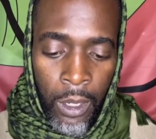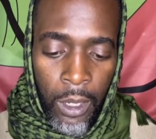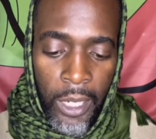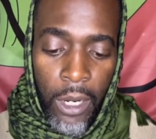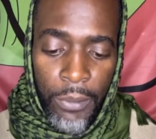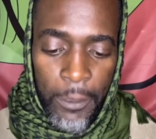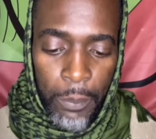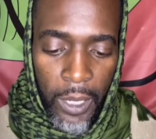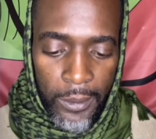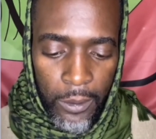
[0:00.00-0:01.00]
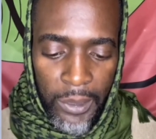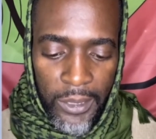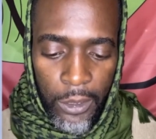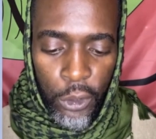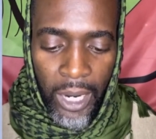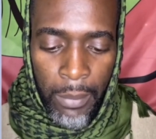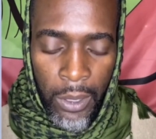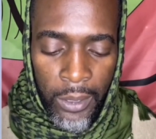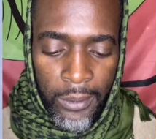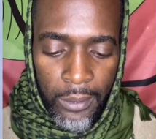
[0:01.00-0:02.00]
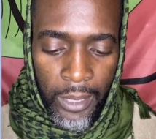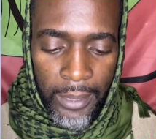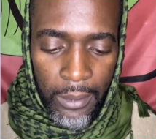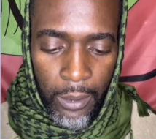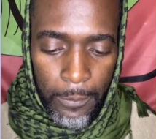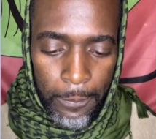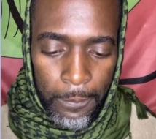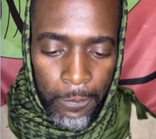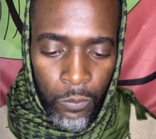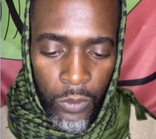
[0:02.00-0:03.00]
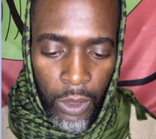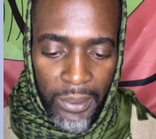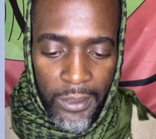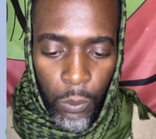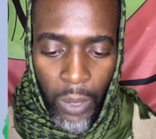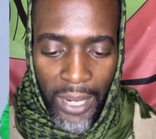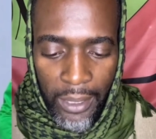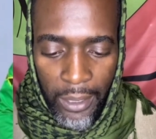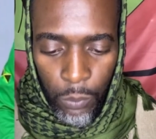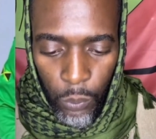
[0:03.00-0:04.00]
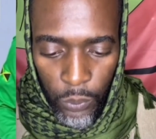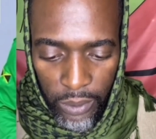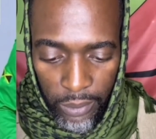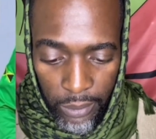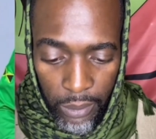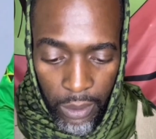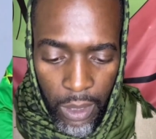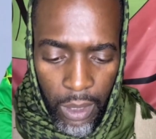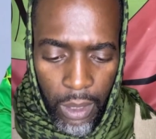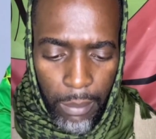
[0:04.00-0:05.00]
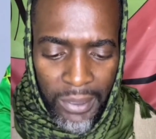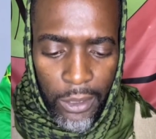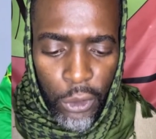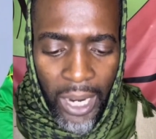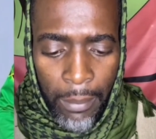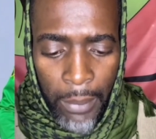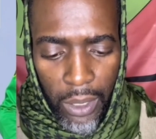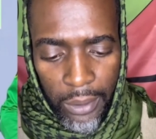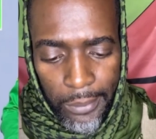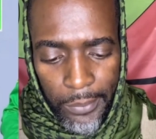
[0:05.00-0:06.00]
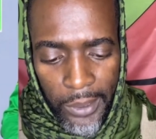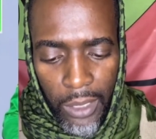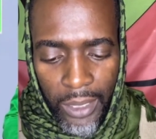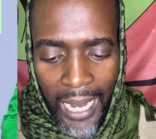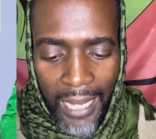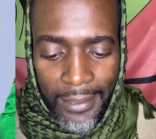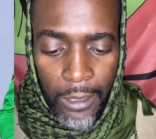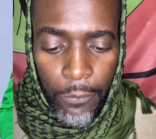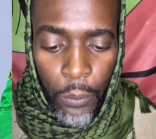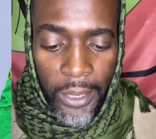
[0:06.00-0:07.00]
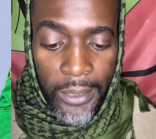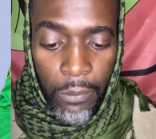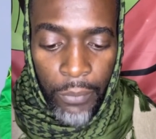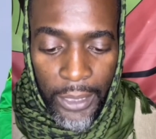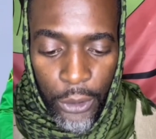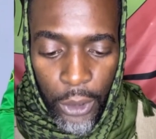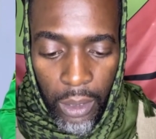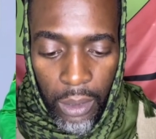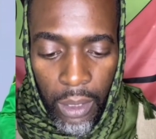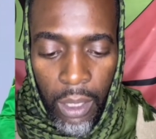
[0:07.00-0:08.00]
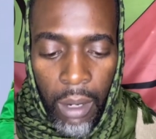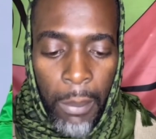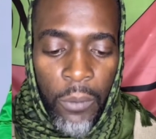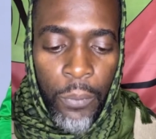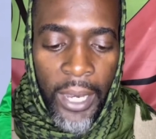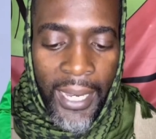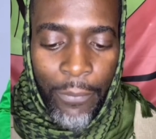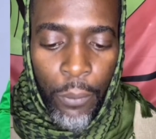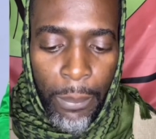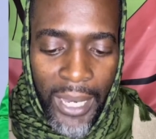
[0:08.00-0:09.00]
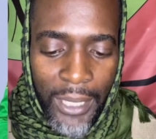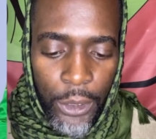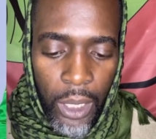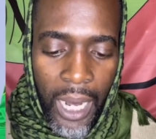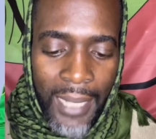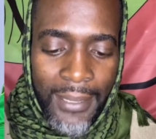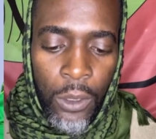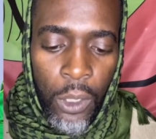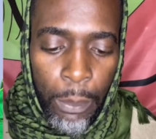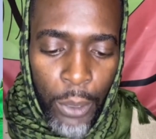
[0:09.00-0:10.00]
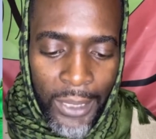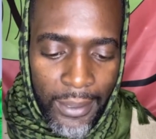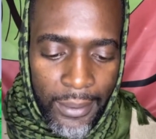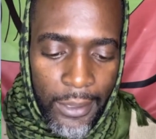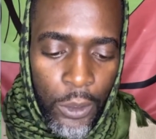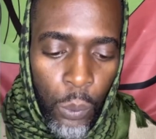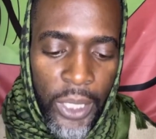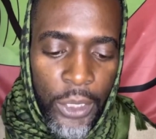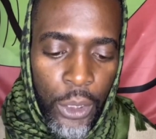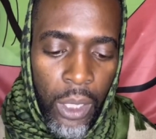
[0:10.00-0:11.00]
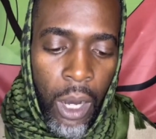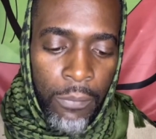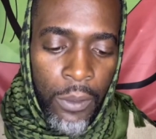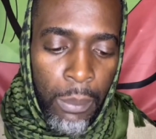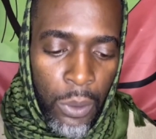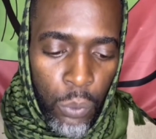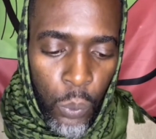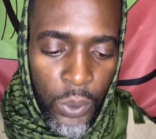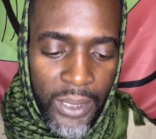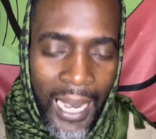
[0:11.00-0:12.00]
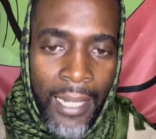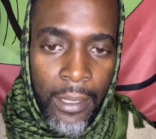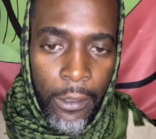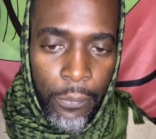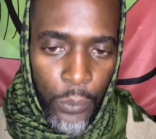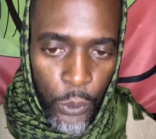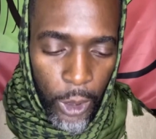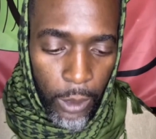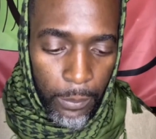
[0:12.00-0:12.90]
In a response to Mr. Dryburgh's letter, Mr. Whiteleg wrote, Mr. Dryburgh is not asking for intervention, but for information as to the present situation of the Maroons and their future.